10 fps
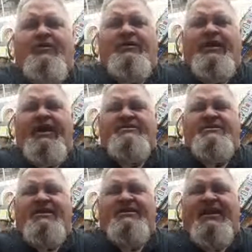Yeah, it's
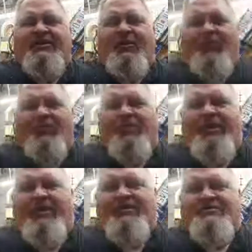not that cold
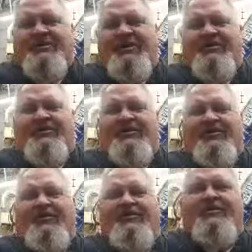yet, Jonathan,
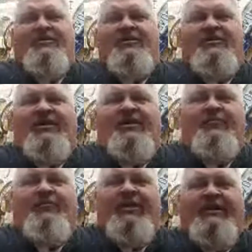here.
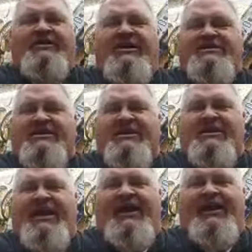It does
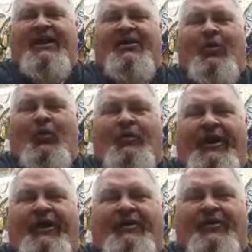get down that cold
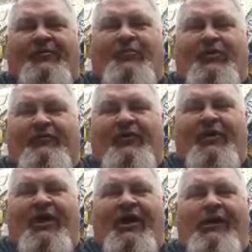down here, believe it or
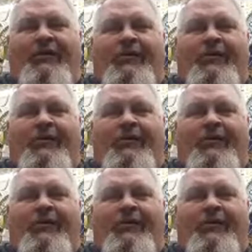not.